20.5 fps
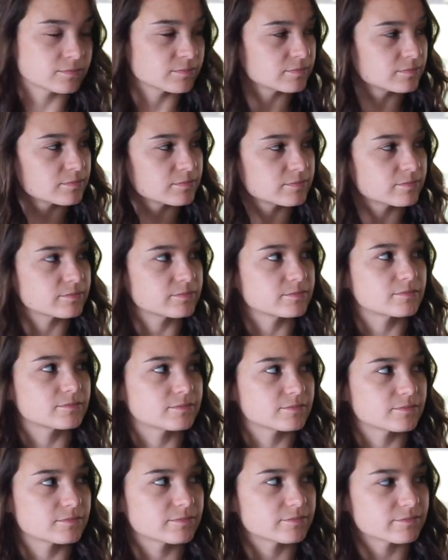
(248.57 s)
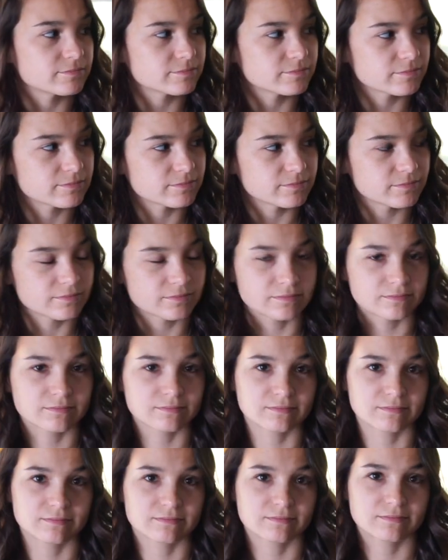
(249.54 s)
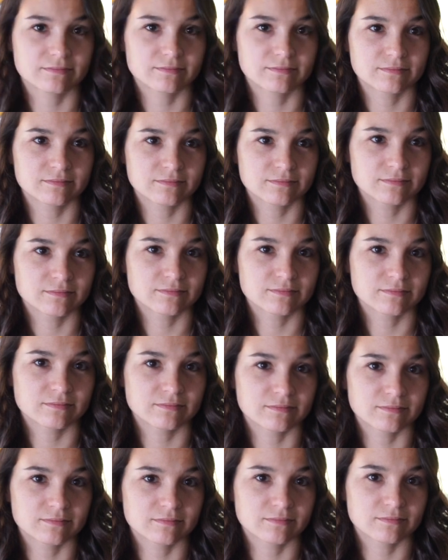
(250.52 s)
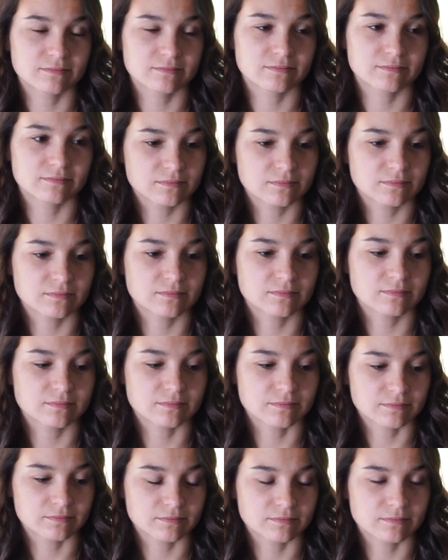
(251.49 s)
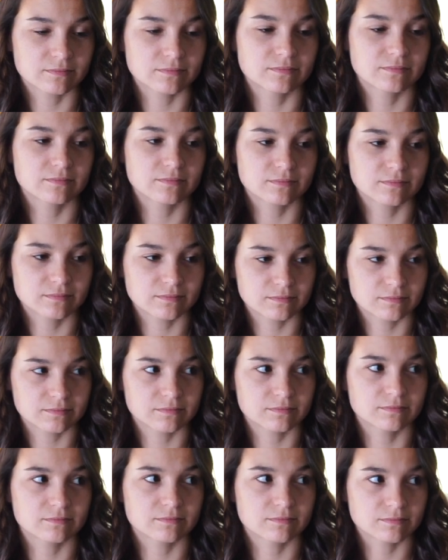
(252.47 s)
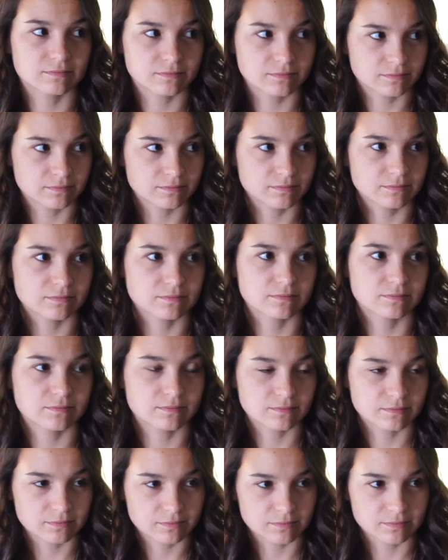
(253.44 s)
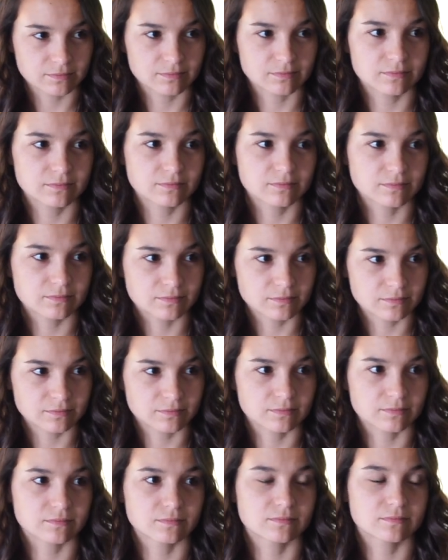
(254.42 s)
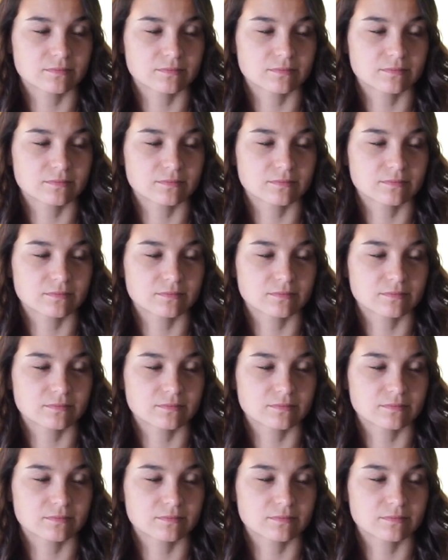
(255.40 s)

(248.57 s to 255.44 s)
This person isn't speaking.